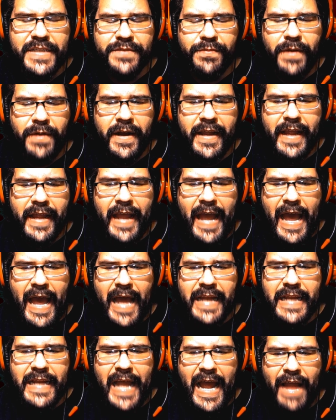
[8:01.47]
running
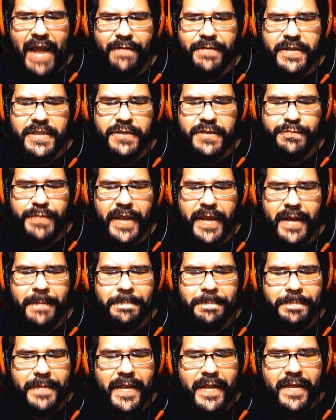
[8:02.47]
at average
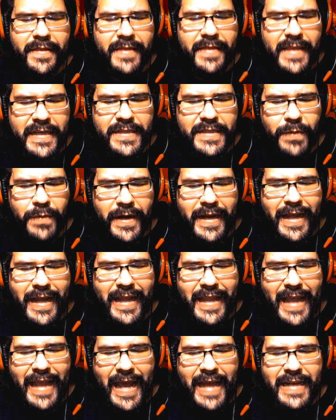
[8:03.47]
speed. This one,
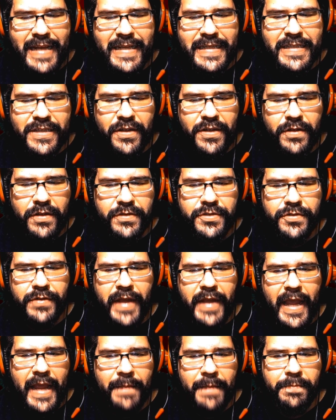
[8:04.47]
again, it's close to
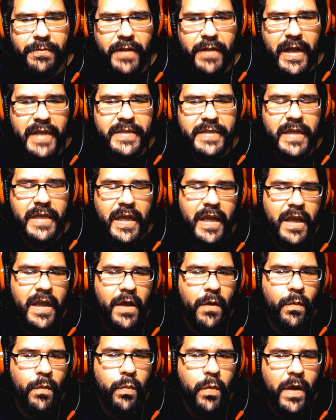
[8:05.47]
an A+.
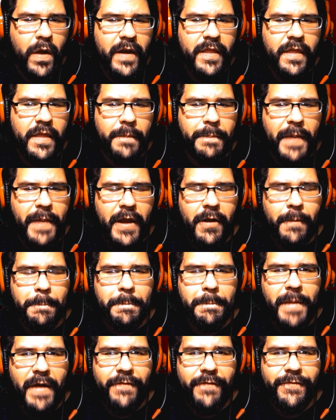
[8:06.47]
One of the better
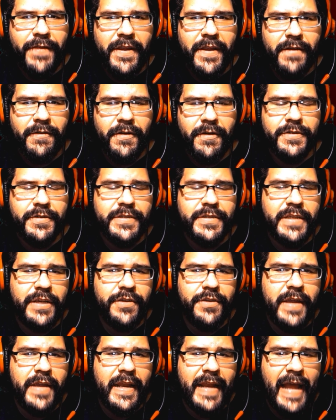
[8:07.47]
buff heroes that
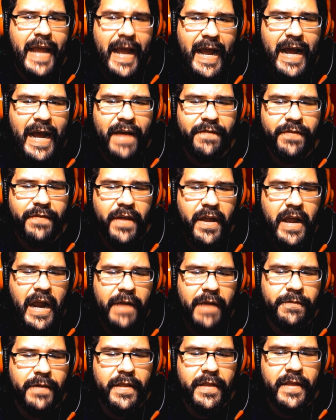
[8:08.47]
you can have.
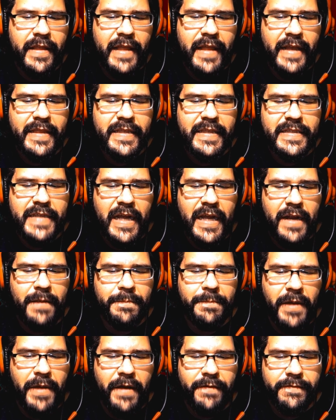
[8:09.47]
I really like this guy on
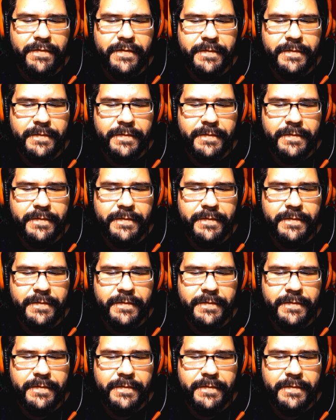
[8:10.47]
buff.